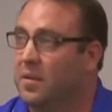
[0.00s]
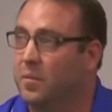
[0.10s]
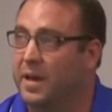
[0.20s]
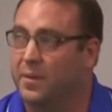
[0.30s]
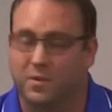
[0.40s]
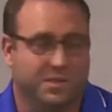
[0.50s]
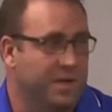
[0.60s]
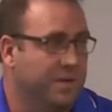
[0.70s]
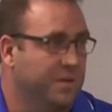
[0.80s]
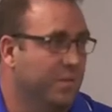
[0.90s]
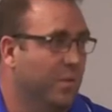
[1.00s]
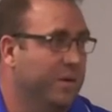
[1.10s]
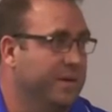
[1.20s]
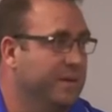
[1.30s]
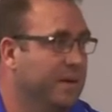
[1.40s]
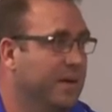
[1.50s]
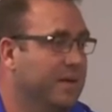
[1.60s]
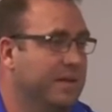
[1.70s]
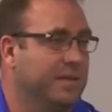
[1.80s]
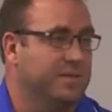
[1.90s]
Mike works down in Des
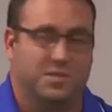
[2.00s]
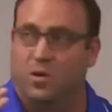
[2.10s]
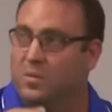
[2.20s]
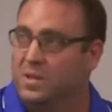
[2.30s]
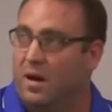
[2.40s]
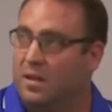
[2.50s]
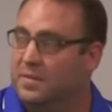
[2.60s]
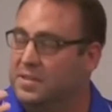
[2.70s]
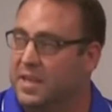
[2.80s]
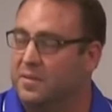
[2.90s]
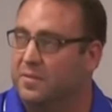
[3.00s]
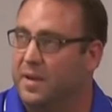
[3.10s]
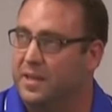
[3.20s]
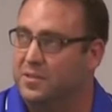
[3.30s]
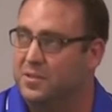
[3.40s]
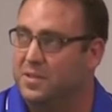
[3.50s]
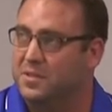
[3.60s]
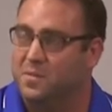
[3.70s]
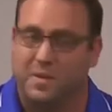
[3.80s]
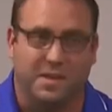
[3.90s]
Moines. He scopes all of his ankle fractures, and
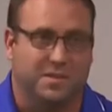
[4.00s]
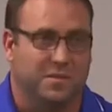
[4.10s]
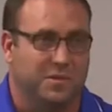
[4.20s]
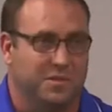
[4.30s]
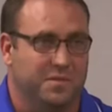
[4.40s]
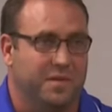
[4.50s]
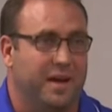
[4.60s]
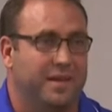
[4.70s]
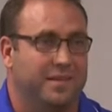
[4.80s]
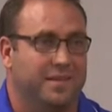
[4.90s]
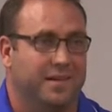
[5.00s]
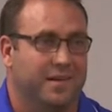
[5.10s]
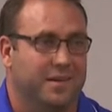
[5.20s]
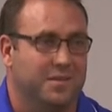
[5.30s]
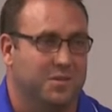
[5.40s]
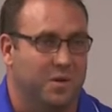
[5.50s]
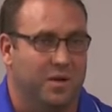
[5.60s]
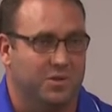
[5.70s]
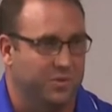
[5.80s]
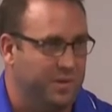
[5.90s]
it's amazing what you find in there. And so
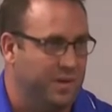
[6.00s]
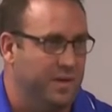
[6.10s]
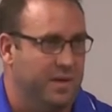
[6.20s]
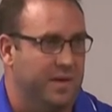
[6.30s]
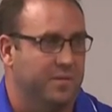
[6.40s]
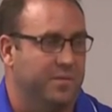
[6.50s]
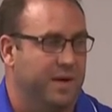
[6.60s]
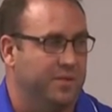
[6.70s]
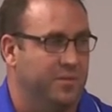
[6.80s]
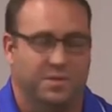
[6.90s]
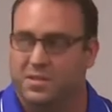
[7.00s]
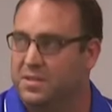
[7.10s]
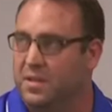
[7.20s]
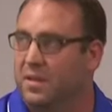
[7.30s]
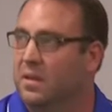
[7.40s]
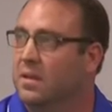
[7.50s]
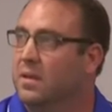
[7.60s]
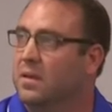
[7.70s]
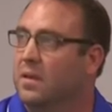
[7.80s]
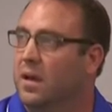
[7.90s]
I'll show you an ankle fracture we just did
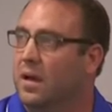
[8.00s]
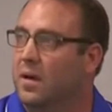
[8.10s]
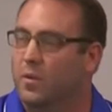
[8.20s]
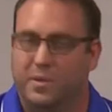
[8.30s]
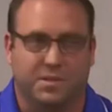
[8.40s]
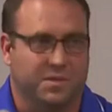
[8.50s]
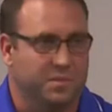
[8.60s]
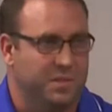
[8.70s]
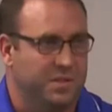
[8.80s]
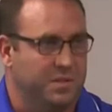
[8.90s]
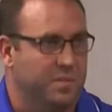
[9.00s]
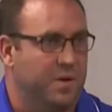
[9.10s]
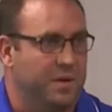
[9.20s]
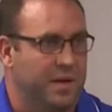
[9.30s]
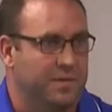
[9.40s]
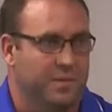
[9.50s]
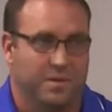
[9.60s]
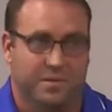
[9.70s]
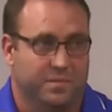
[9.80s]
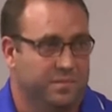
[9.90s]
where we took some pieces of bone out that
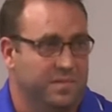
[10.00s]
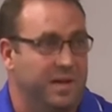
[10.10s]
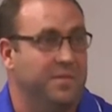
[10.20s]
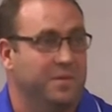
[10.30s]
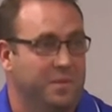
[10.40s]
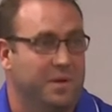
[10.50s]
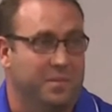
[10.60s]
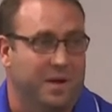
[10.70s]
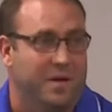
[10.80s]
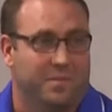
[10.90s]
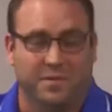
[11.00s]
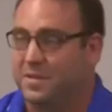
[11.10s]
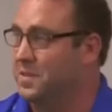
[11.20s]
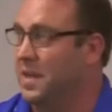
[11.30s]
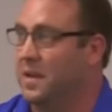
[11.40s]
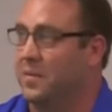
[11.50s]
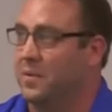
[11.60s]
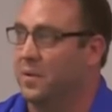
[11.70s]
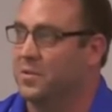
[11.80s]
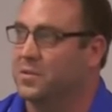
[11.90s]
would have definitely been a problem for this guy down the
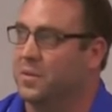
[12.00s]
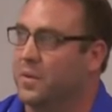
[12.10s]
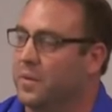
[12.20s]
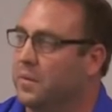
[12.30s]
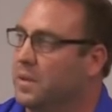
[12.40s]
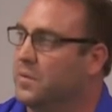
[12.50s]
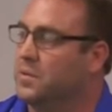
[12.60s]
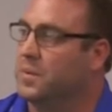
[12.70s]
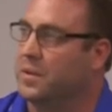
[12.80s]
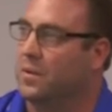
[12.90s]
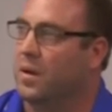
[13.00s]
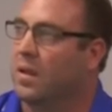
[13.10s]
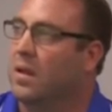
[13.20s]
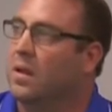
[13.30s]
road. So it was pretty cool.